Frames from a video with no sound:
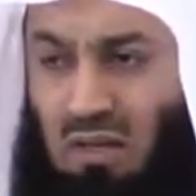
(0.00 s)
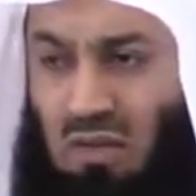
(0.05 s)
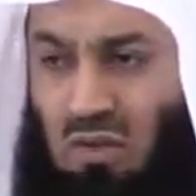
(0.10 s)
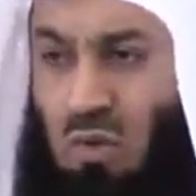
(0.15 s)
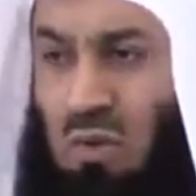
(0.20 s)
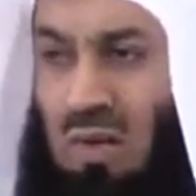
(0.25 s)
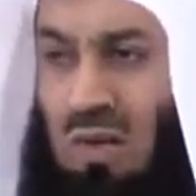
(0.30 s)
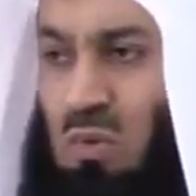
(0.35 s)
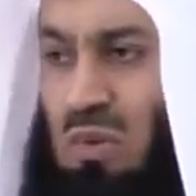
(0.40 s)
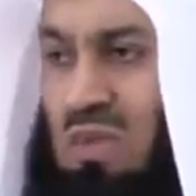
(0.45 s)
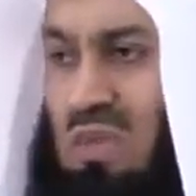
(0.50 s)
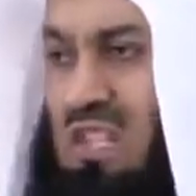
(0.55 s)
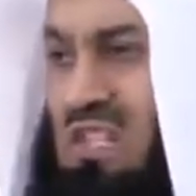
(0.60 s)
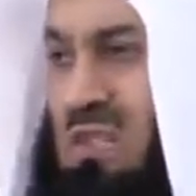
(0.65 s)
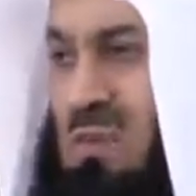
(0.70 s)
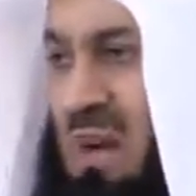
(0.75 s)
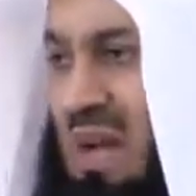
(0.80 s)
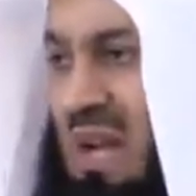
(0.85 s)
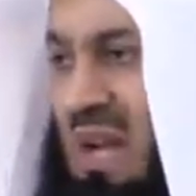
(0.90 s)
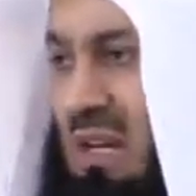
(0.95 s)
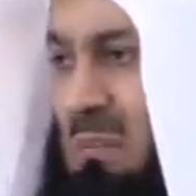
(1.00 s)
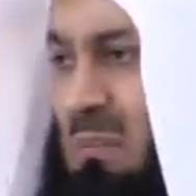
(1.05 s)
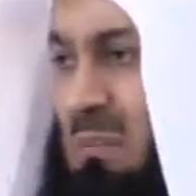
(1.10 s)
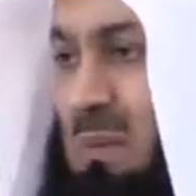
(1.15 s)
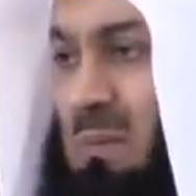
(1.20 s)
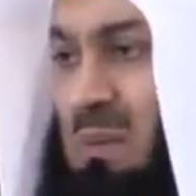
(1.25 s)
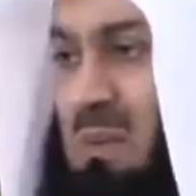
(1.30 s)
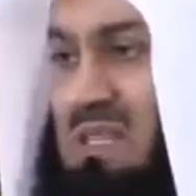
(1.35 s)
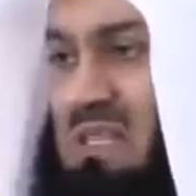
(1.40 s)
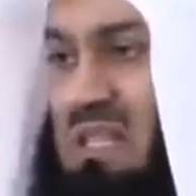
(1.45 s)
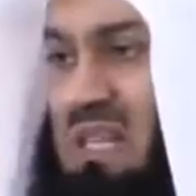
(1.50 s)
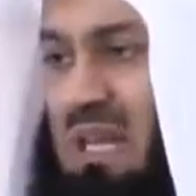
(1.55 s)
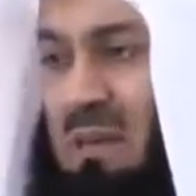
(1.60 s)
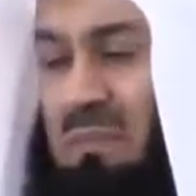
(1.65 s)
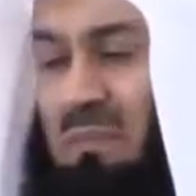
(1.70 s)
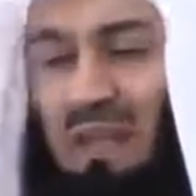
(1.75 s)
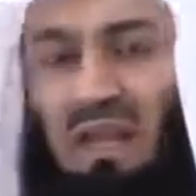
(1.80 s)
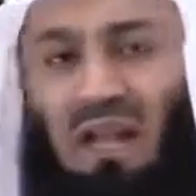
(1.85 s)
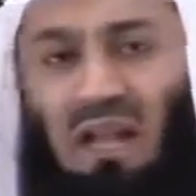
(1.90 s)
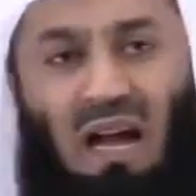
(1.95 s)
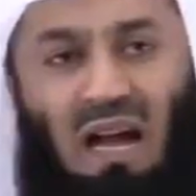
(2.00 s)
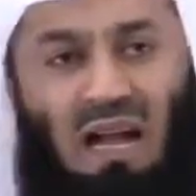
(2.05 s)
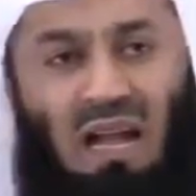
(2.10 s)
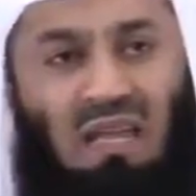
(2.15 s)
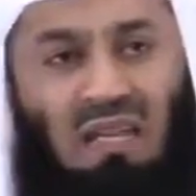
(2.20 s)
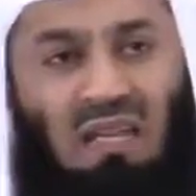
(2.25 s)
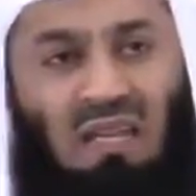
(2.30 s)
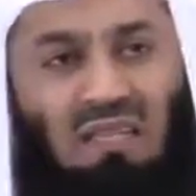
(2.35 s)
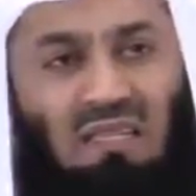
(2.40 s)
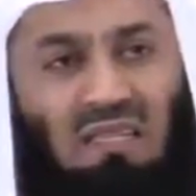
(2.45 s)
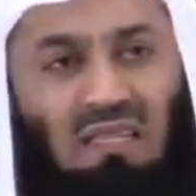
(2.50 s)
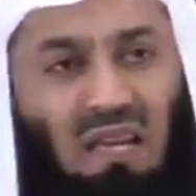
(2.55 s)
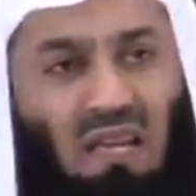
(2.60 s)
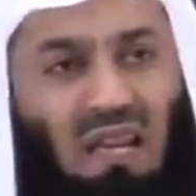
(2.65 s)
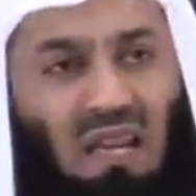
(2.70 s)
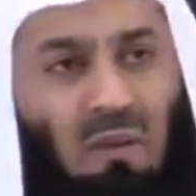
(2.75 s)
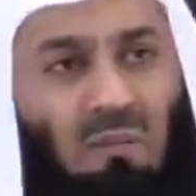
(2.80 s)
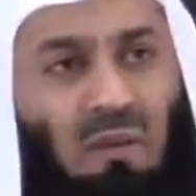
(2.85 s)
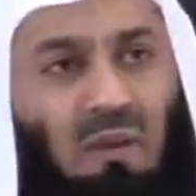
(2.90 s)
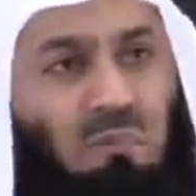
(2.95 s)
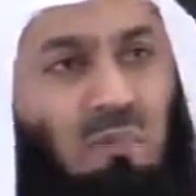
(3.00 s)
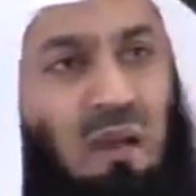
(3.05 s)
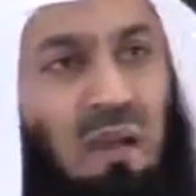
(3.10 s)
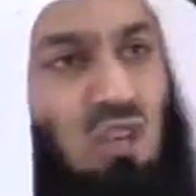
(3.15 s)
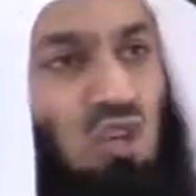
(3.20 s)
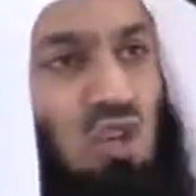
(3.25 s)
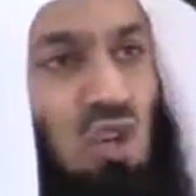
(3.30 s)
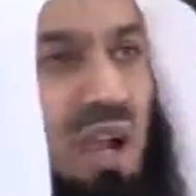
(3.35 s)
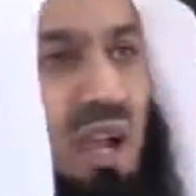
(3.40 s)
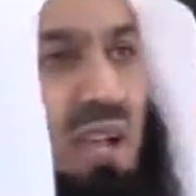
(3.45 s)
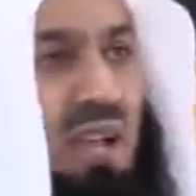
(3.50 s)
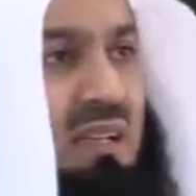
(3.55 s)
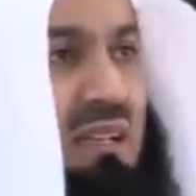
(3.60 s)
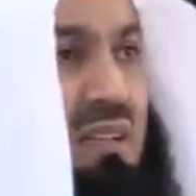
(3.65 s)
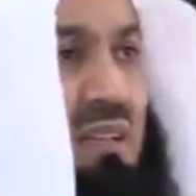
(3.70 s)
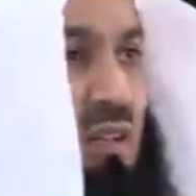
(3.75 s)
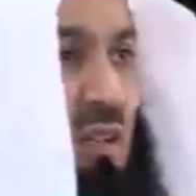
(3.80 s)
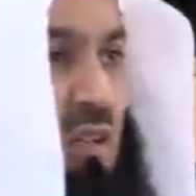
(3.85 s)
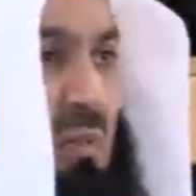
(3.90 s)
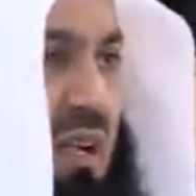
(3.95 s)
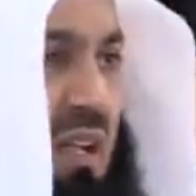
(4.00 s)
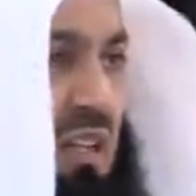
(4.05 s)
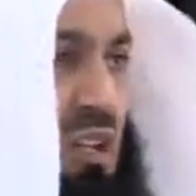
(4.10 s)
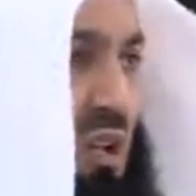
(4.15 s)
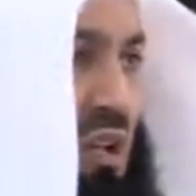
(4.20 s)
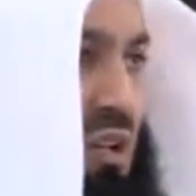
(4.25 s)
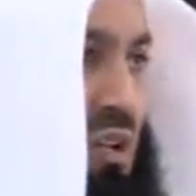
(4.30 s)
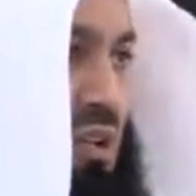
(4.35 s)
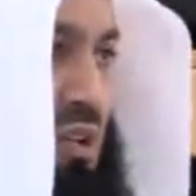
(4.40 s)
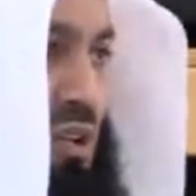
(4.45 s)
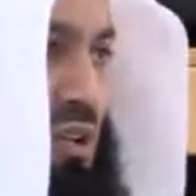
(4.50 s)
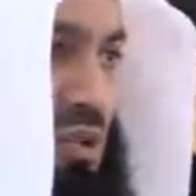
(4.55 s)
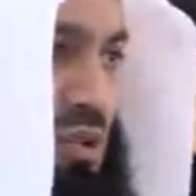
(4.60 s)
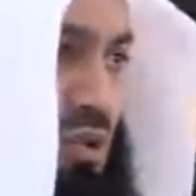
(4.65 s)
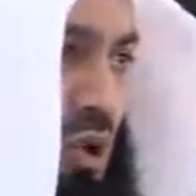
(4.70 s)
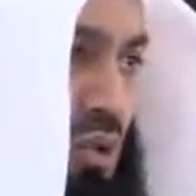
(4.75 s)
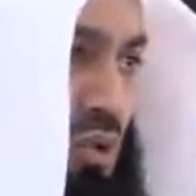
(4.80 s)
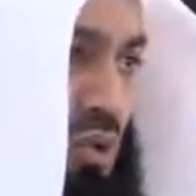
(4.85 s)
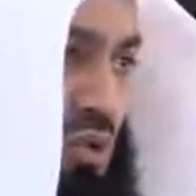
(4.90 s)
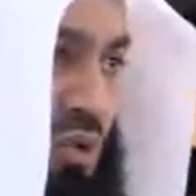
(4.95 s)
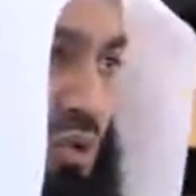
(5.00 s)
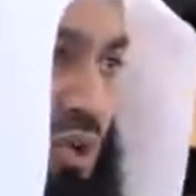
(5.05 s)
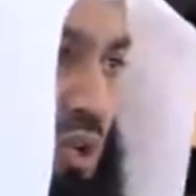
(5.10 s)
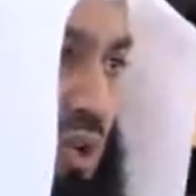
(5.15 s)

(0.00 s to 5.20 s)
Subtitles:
Do it with a smile. People say, I read salah, but my child or my children don't.